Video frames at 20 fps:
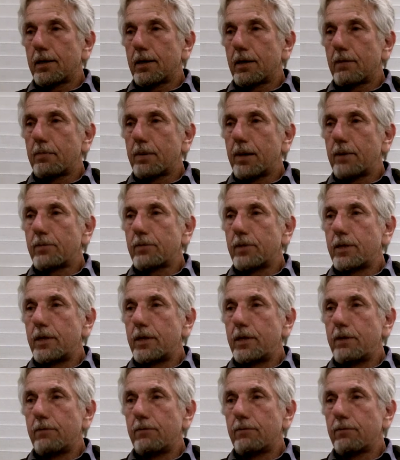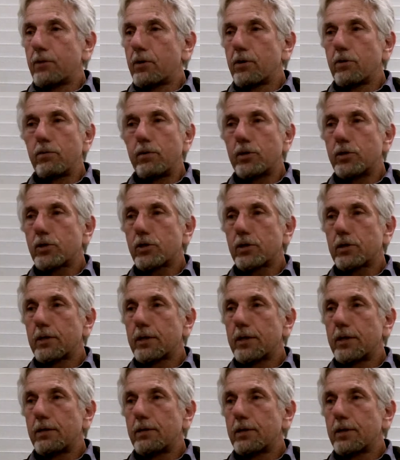about the, very
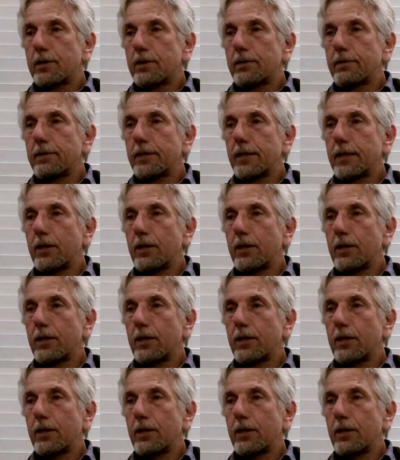recently, the